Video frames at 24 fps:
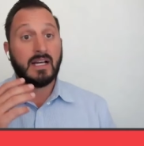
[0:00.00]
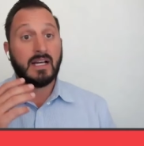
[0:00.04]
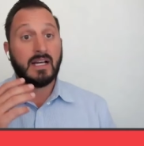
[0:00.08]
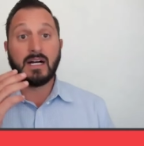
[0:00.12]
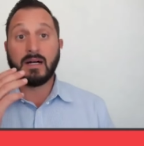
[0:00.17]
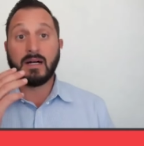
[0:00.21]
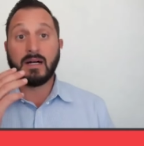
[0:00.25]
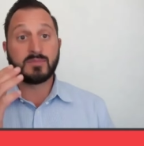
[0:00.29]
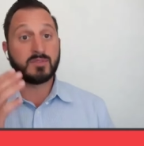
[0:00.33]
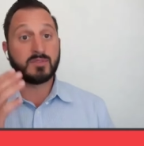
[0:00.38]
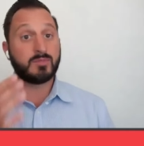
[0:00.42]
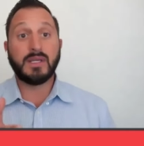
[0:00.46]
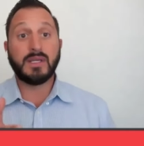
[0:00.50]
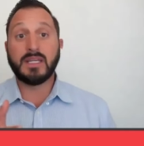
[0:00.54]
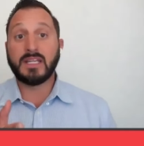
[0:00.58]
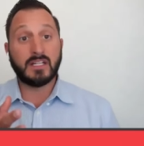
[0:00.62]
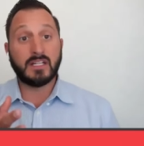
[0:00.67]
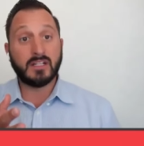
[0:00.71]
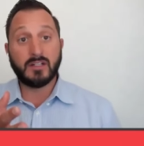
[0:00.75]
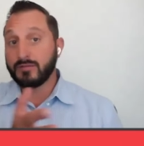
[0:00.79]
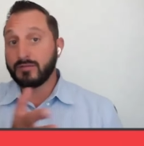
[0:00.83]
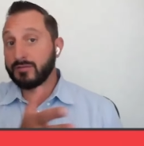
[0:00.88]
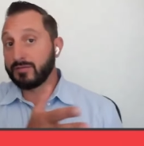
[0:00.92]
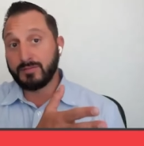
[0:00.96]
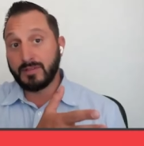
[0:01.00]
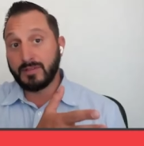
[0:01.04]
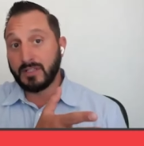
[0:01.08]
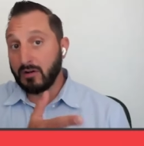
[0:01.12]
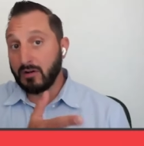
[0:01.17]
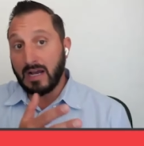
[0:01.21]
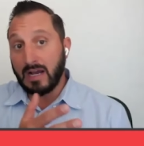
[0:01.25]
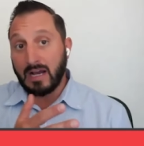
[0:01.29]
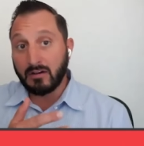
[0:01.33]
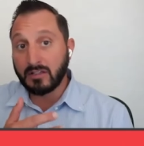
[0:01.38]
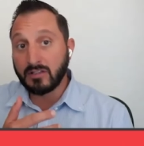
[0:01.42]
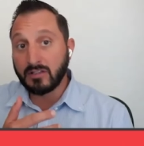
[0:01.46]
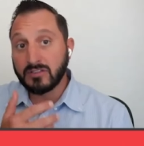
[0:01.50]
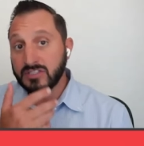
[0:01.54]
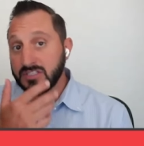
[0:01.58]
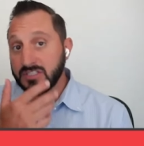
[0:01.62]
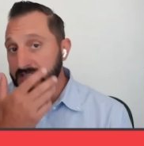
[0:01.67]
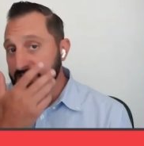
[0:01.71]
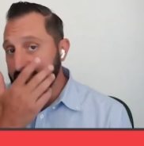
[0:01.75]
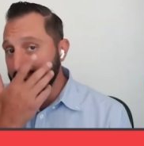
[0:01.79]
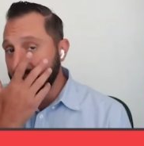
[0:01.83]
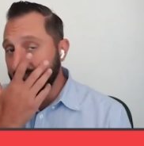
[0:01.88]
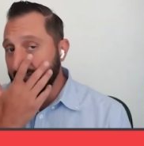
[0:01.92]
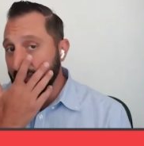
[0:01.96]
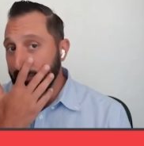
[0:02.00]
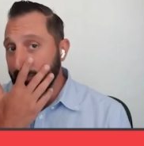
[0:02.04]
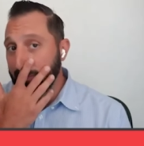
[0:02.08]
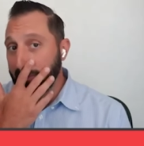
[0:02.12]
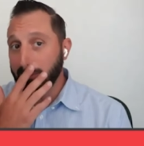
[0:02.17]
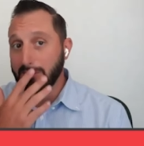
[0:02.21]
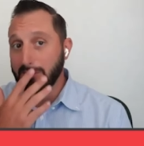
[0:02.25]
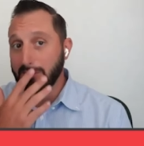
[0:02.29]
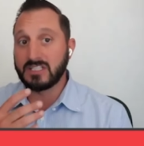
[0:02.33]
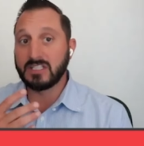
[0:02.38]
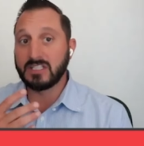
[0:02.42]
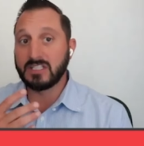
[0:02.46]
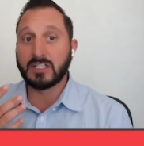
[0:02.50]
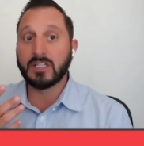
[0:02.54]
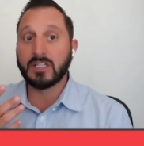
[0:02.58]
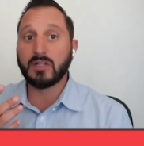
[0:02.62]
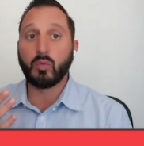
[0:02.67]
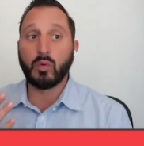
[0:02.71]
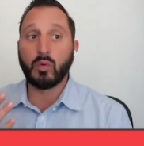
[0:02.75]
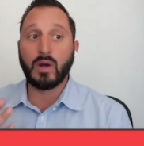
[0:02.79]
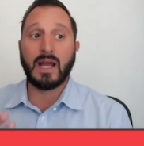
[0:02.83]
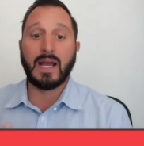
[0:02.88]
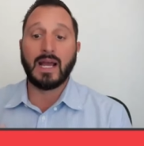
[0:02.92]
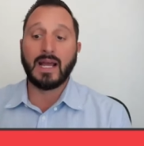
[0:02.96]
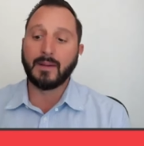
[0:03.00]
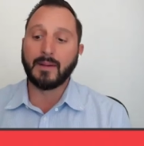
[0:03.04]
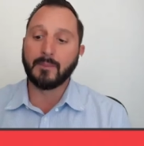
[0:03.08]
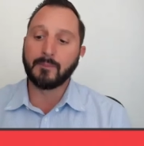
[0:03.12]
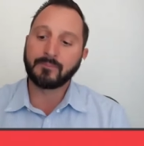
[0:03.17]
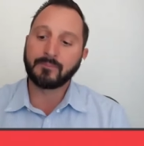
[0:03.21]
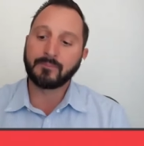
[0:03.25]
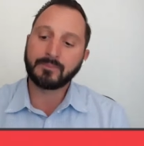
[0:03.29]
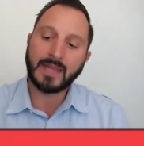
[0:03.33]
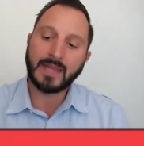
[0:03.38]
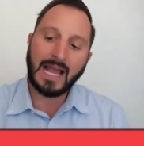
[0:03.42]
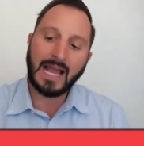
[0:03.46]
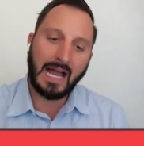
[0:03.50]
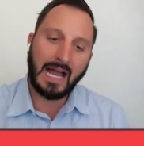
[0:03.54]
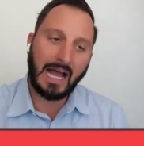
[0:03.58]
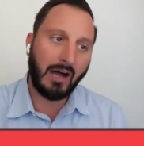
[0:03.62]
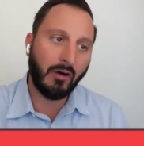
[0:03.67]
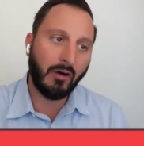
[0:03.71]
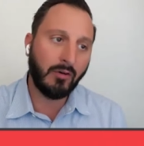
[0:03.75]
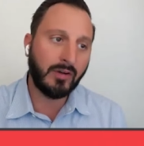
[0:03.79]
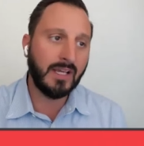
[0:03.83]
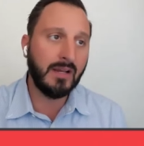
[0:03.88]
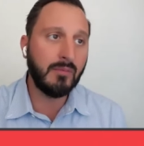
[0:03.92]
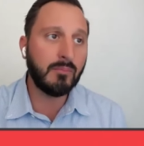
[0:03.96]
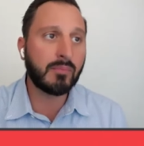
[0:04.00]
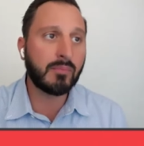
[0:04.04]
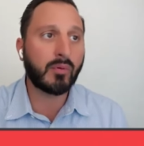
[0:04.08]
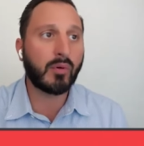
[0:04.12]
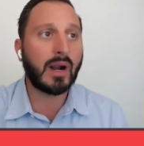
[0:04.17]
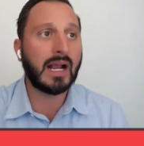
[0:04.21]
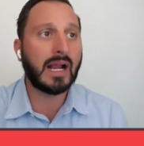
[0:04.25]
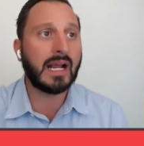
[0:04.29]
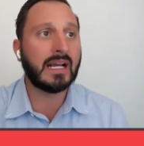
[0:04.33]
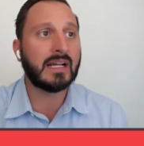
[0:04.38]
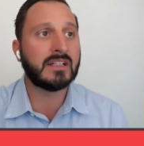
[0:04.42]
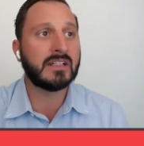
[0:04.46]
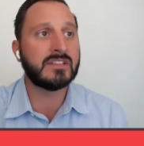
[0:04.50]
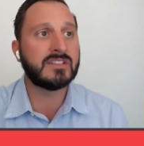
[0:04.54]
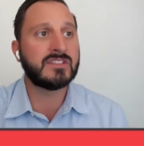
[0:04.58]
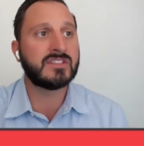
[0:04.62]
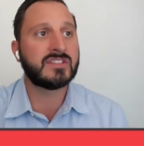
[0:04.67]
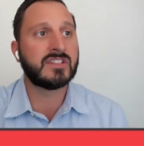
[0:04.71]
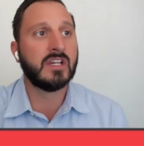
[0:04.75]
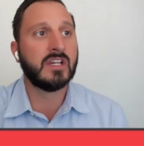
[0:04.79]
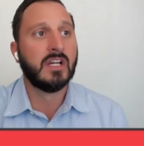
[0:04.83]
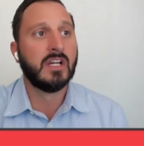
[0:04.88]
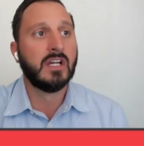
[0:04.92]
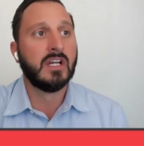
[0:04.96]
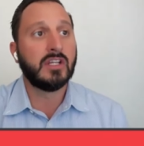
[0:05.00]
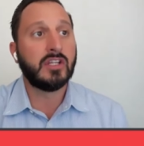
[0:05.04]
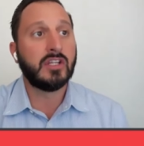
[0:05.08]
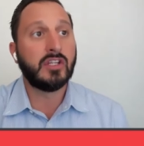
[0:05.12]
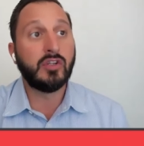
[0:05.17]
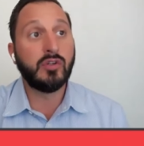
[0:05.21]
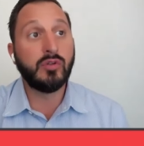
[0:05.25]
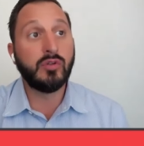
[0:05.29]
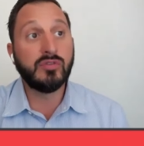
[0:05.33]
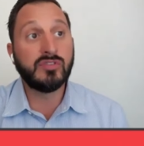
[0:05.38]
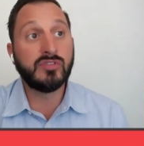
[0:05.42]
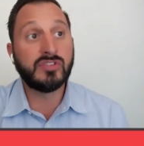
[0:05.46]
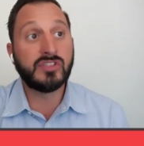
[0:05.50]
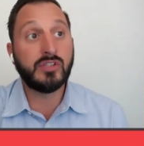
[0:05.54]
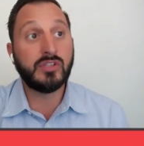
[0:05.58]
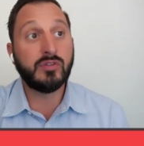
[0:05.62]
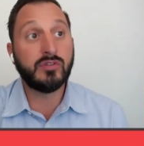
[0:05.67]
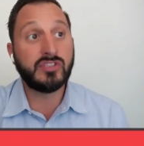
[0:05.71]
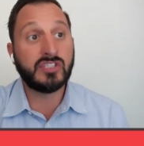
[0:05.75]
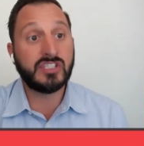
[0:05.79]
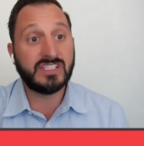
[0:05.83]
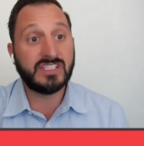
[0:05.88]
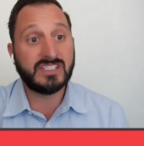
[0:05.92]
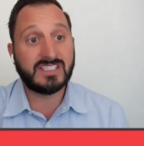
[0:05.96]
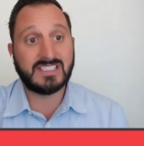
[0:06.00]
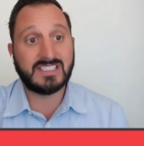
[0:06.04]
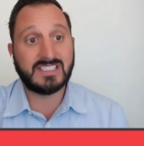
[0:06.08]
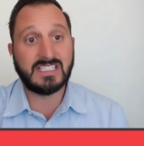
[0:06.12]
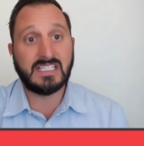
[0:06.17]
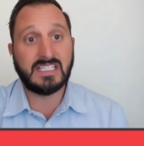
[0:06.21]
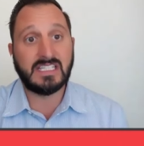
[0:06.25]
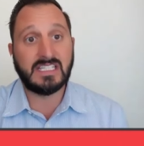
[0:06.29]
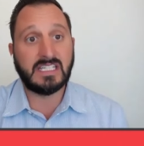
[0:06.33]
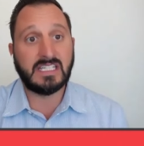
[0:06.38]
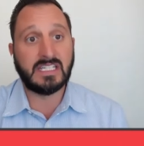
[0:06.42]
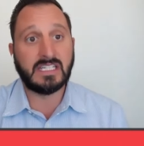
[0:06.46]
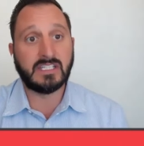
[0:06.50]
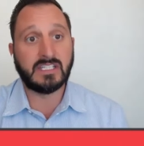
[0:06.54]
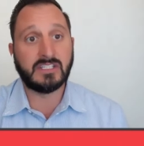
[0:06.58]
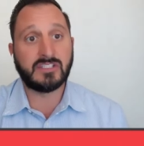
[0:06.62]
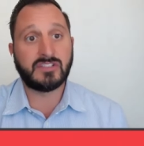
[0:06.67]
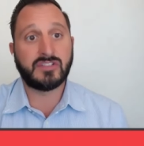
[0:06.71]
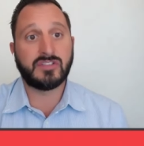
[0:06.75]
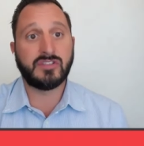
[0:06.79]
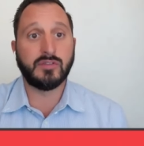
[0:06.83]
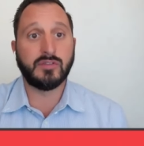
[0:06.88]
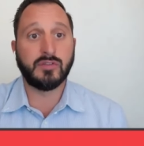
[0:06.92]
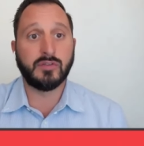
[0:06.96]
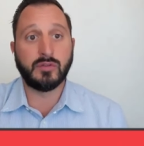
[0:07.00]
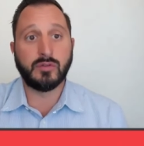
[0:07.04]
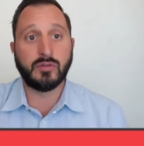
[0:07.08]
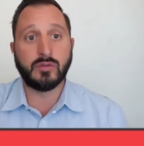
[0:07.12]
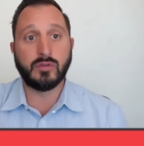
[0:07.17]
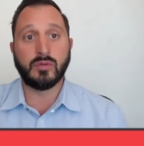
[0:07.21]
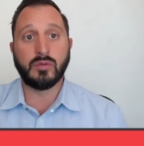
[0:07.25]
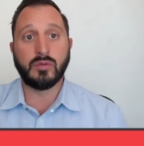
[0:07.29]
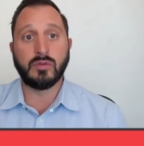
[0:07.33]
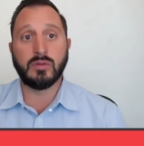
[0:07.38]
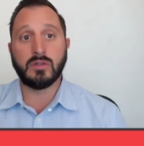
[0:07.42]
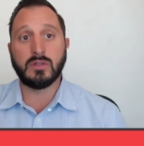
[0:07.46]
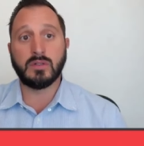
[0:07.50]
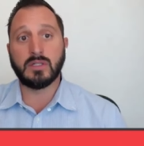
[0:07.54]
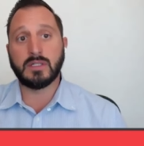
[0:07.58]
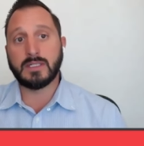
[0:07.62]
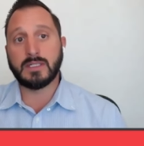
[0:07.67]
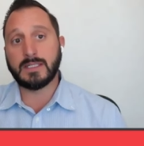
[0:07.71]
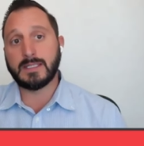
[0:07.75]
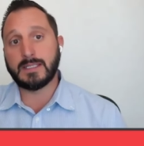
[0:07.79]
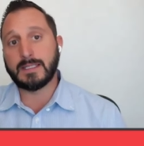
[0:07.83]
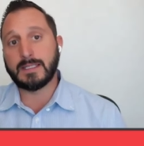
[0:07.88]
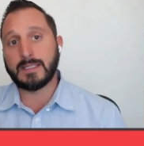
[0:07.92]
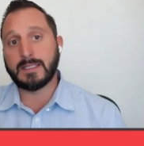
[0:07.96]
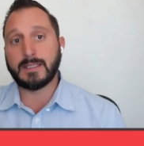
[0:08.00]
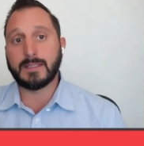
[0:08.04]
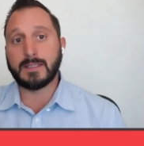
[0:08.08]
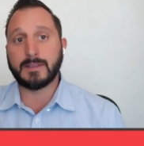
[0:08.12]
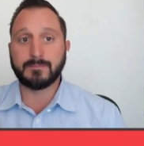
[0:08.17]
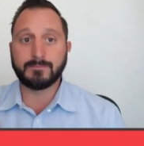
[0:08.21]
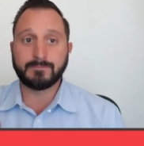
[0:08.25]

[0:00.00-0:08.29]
Uh, speaking of, you know how UGC can be used in a good way, how can brands use UGC to uh,